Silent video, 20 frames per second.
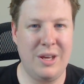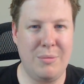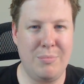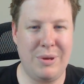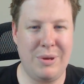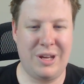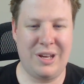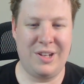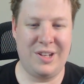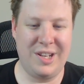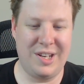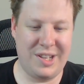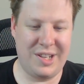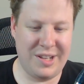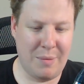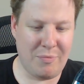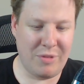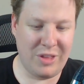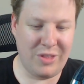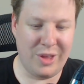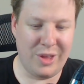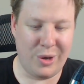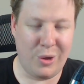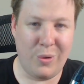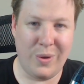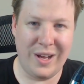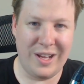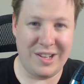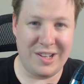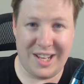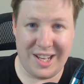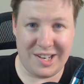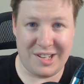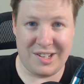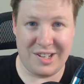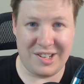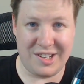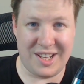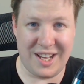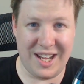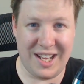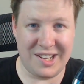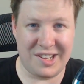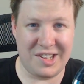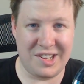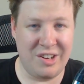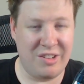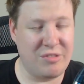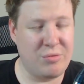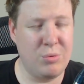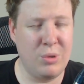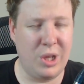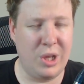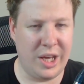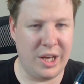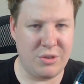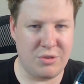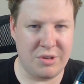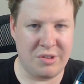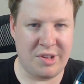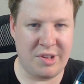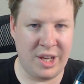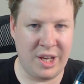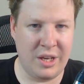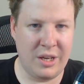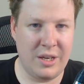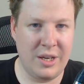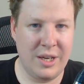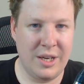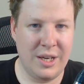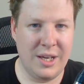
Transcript: because it's something that always gets discussed, and it's really interesting